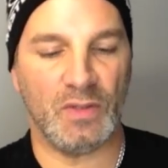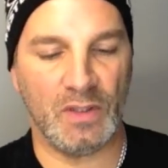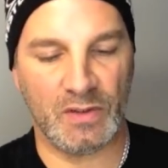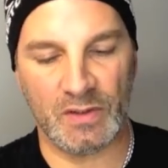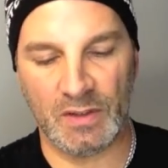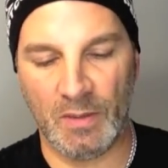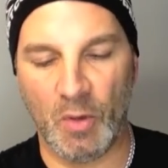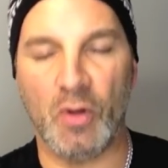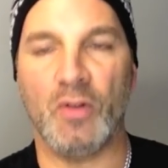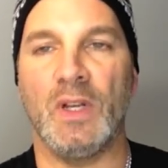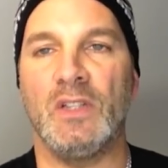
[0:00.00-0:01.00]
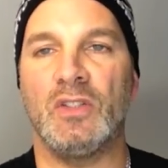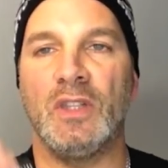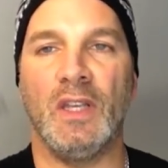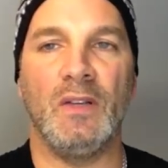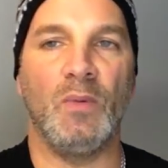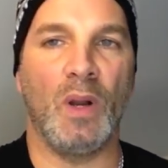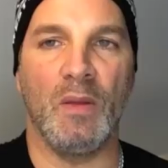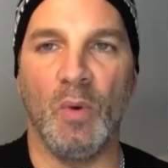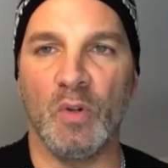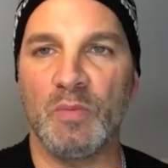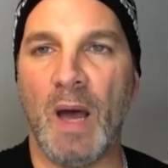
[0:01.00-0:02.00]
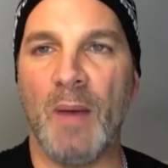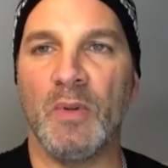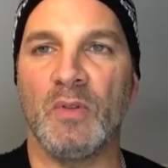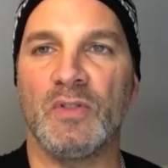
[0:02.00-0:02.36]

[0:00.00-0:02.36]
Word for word: This is a Merkur HD, one of the most popular